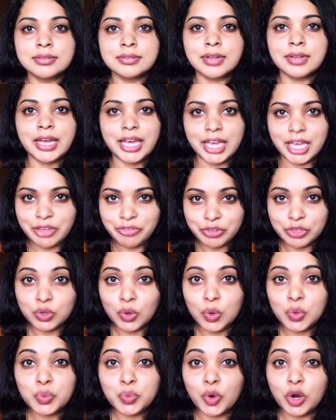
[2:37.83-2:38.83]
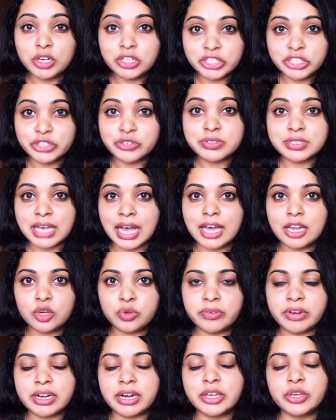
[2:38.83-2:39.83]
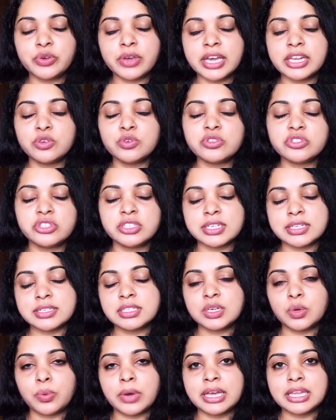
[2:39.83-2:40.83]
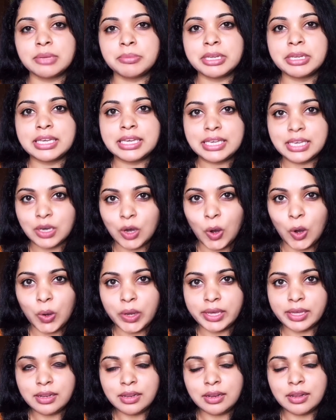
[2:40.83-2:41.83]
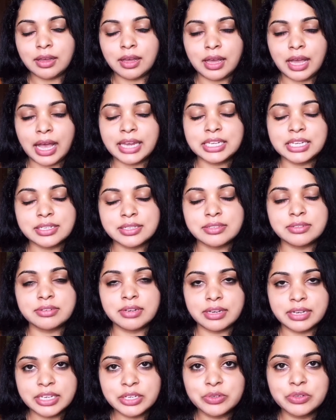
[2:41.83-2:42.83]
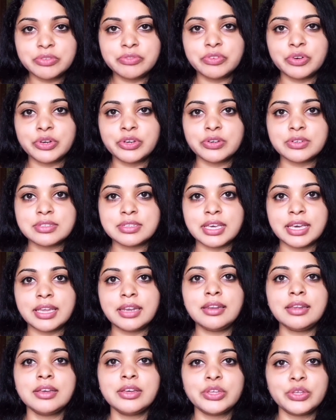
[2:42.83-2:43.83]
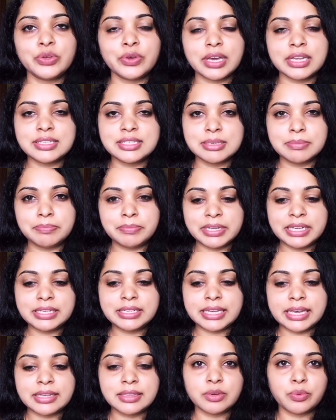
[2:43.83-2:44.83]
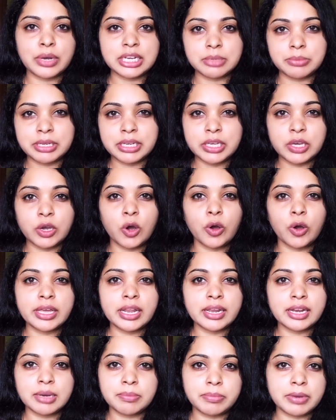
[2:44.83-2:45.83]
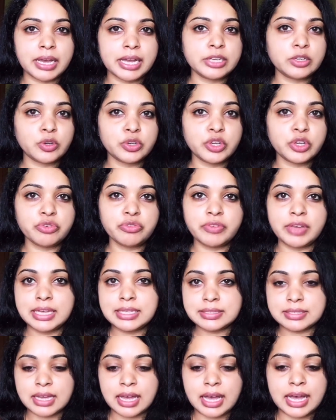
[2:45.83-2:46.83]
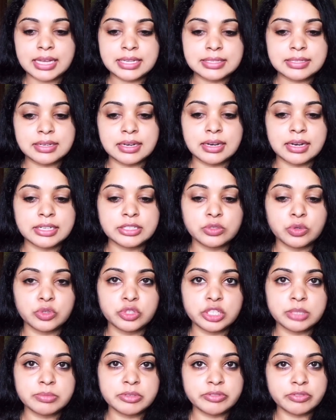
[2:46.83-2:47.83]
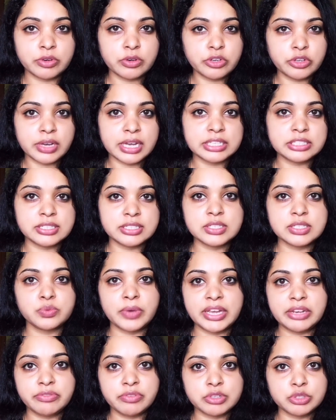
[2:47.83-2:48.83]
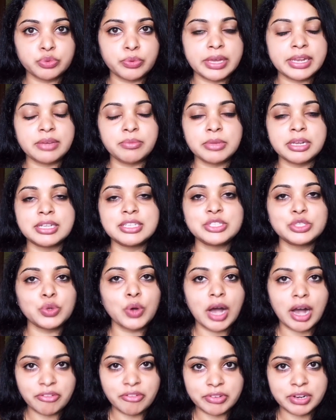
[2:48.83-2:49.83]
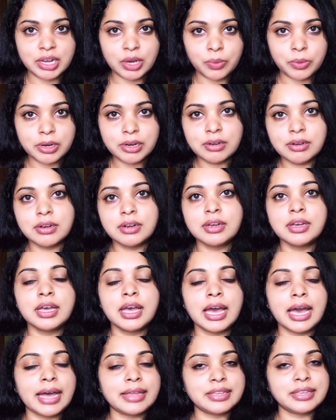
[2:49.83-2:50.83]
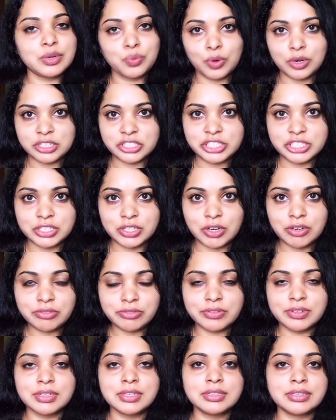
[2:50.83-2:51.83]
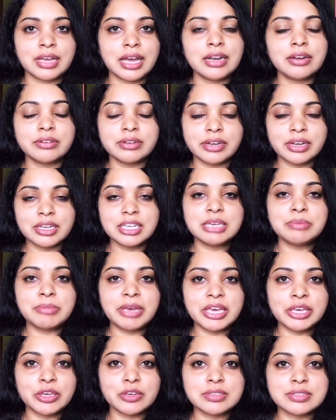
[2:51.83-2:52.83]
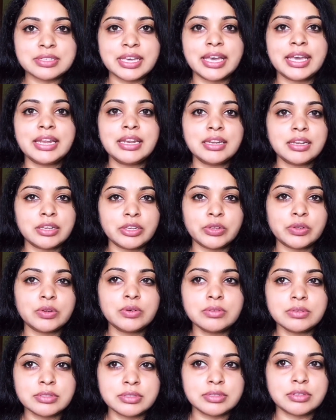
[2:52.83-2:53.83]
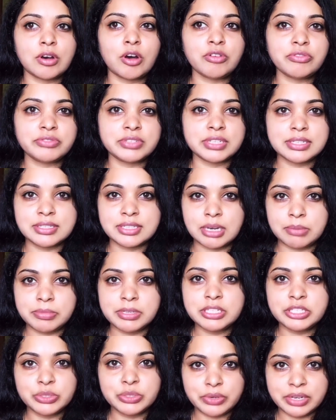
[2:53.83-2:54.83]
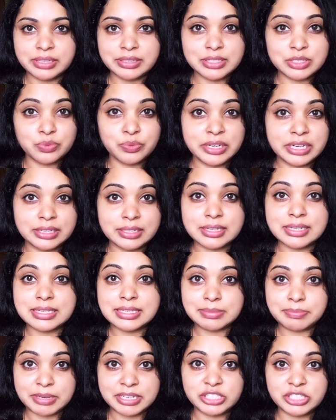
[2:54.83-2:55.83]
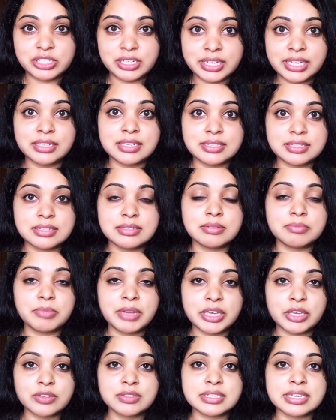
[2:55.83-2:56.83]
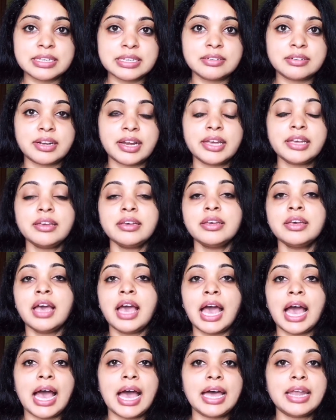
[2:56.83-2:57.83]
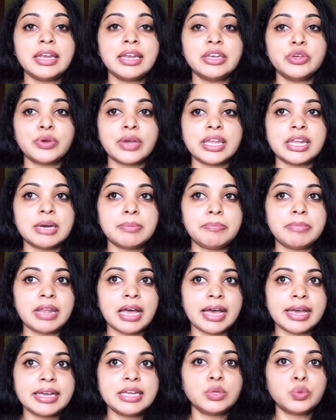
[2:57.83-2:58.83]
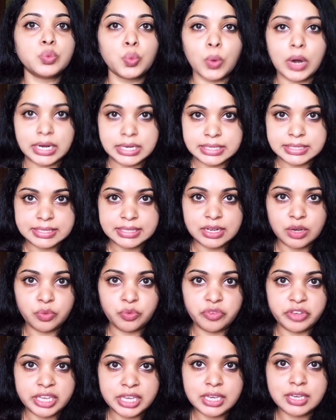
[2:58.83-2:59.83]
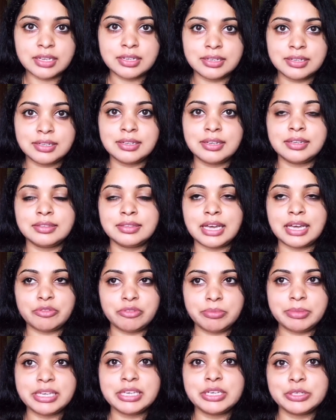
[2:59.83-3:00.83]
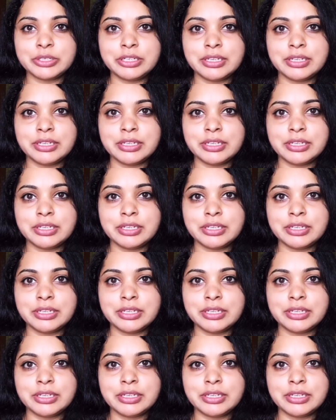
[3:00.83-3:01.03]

If you don't want to use aloe vera, you can use just a vitamin E oil, and it is really good for your skin. You can simply take the vitamin E oil and apply it on your face. As I told you before, you can just wait for 20 minutes to half an hour and then wash it off. That'll really make your skin, soft and supple during this winter especially. It doesn't make your skin dry, and you can apply it once in a week. That will be good.